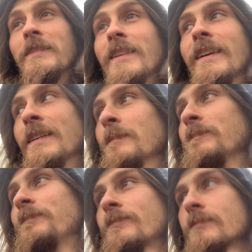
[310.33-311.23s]
Like,
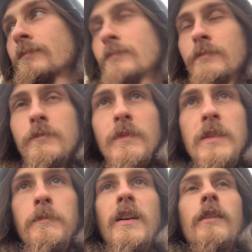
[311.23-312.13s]

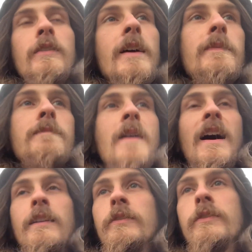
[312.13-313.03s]
bro, they be
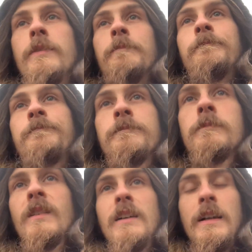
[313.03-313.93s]
mad annoying.
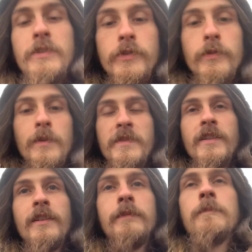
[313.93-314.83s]
That's just what I'm
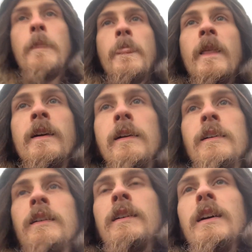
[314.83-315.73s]
saying.
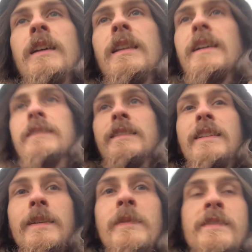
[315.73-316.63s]
And like the
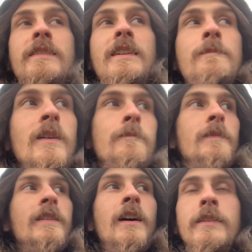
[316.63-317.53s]
demons team up,
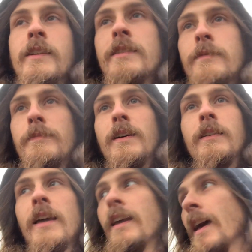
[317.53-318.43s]
you know,
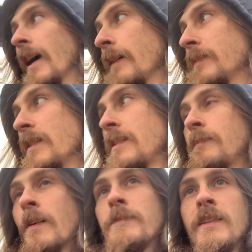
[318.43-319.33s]
Jezebel, Ahab, they
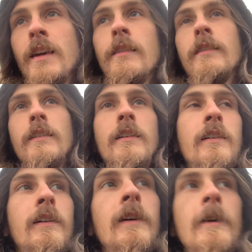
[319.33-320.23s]
team up together.
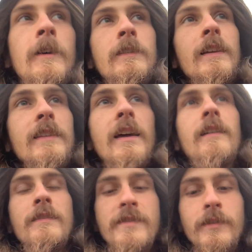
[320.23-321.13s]
Like they
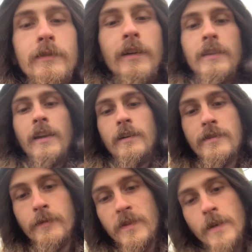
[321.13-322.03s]
on some, like they on
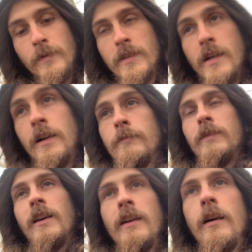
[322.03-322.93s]
some type of time,
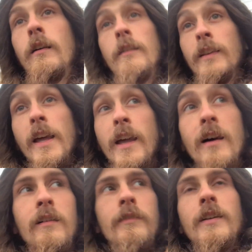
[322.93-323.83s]
but they on, they ain't
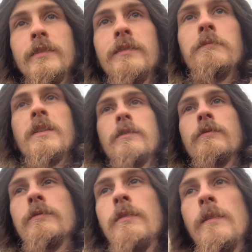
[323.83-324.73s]
on nothing, bro.